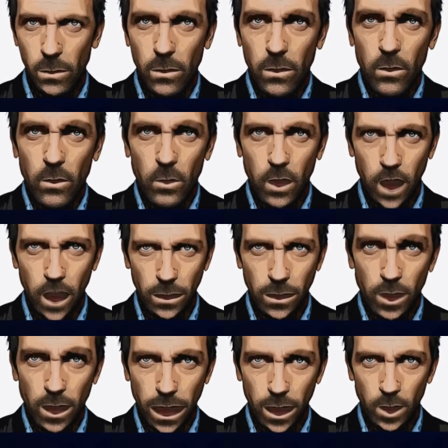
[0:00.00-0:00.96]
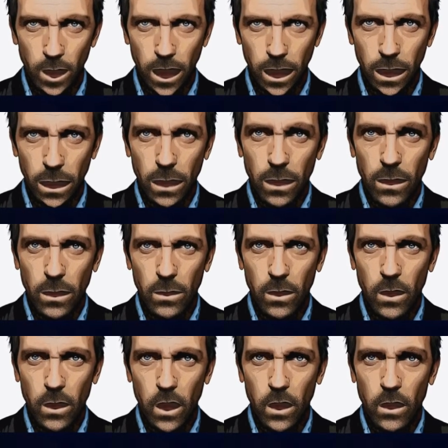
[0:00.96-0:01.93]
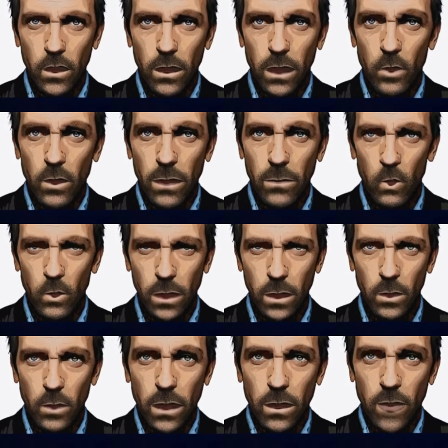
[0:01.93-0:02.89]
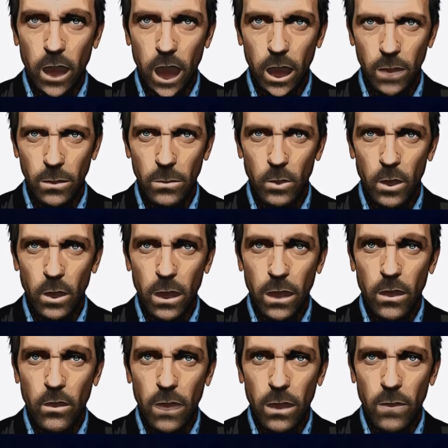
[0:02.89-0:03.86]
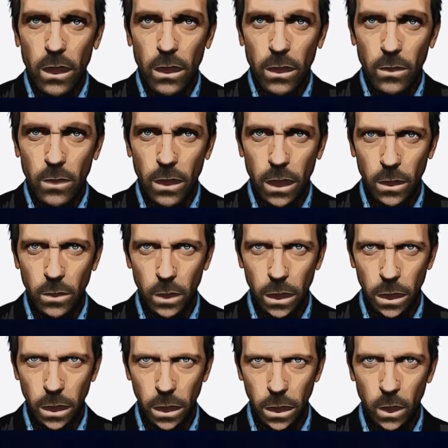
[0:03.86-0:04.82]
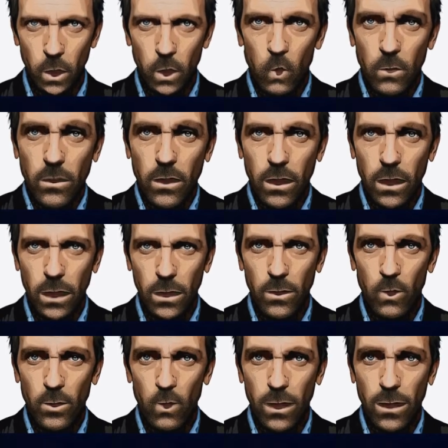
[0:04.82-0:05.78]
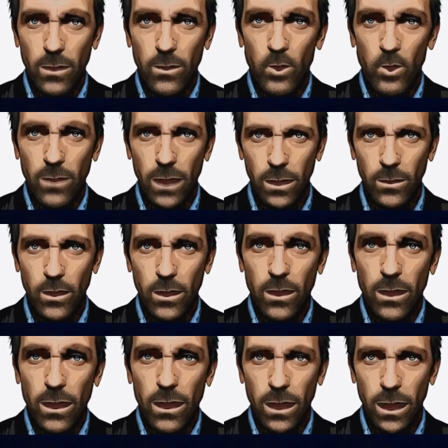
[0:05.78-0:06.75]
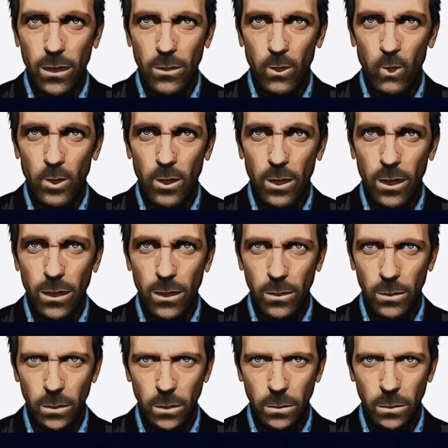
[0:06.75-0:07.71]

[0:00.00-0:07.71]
The results also offer an unprecedented view of ions as they gain the energy that will lead to their escape from the atmosphere.